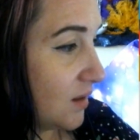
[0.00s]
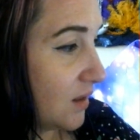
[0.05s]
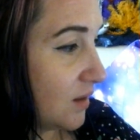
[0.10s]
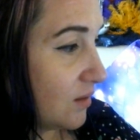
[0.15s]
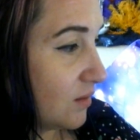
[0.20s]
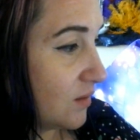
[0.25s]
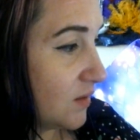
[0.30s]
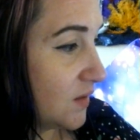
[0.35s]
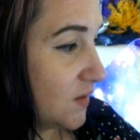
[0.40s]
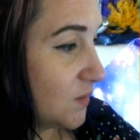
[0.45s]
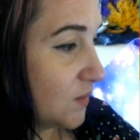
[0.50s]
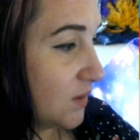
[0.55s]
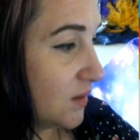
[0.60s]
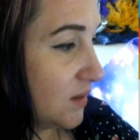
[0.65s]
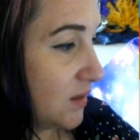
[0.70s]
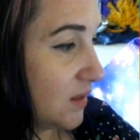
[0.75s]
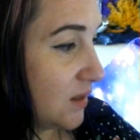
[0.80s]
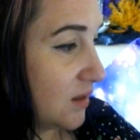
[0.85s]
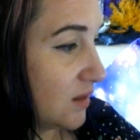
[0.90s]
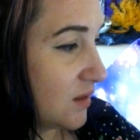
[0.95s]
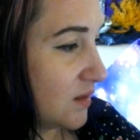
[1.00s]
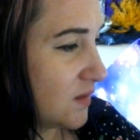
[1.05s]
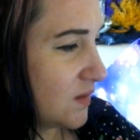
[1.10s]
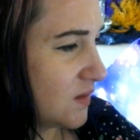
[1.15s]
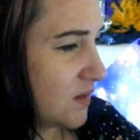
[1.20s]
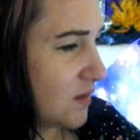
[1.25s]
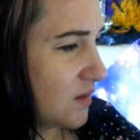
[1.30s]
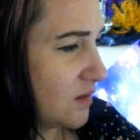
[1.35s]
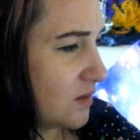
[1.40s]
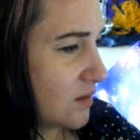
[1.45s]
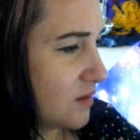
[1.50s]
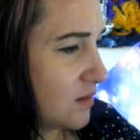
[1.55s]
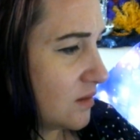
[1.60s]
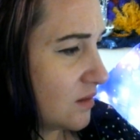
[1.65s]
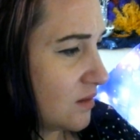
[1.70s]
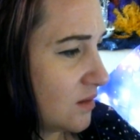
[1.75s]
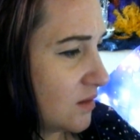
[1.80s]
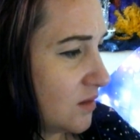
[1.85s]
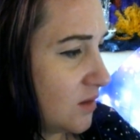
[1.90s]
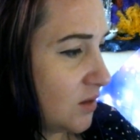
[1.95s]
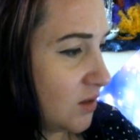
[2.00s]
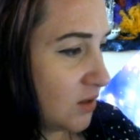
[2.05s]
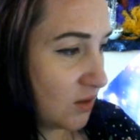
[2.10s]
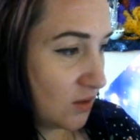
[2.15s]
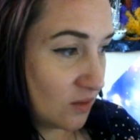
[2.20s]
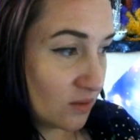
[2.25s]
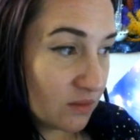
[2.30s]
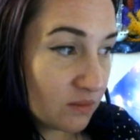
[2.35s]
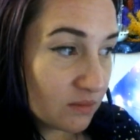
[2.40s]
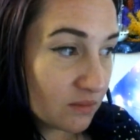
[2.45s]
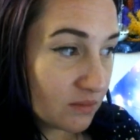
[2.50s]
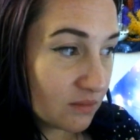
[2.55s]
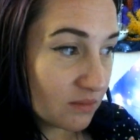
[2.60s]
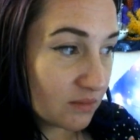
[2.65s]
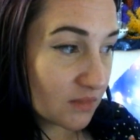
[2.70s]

Now this one here is new.